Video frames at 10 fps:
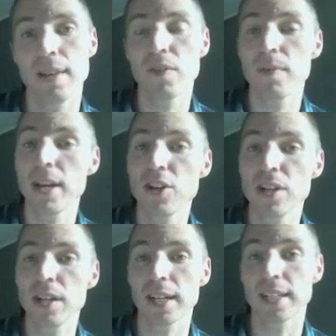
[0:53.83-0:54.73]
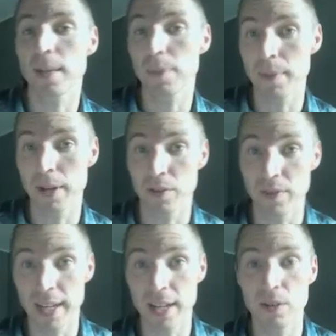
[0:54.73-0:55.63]
information, like supplemental
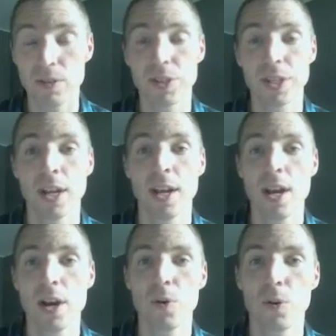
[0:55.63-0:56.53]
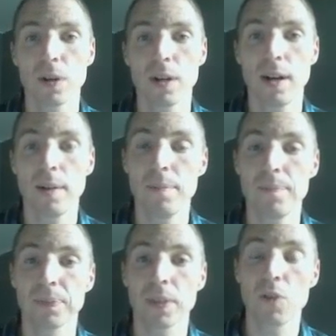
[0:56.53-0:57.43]
videos or
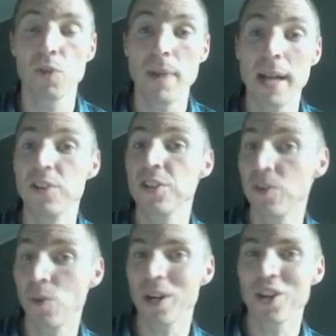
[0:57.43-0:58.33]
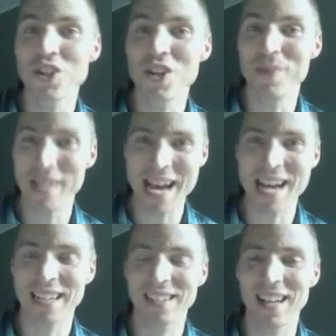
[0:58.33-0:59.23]
reminders of where you should be
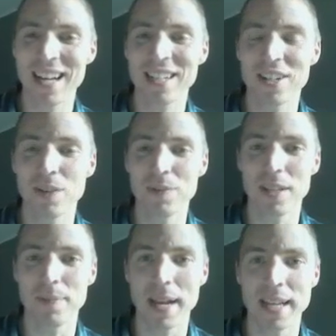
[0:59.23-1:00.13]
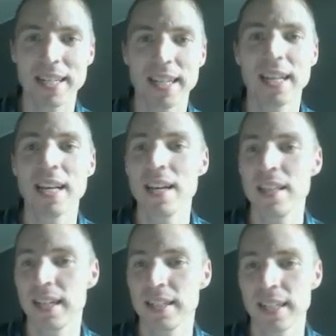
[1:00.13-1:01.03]
at class in terms of the pacing,
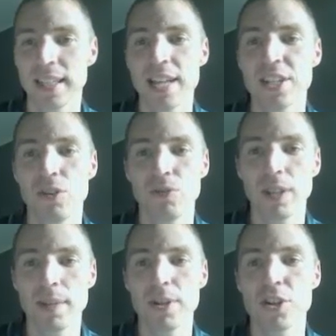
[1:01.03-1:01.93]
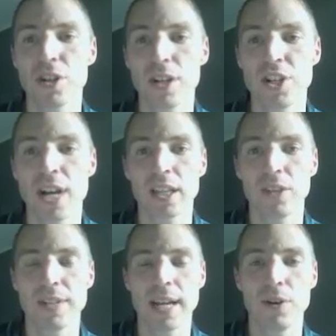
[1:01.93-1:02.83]
things like that. So really be sure to check
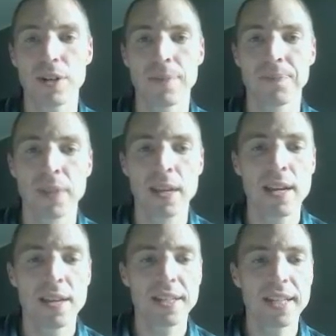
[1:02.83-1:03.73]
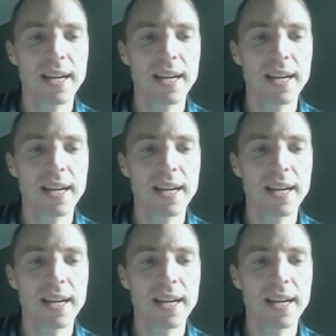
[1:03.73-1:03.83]
those out. The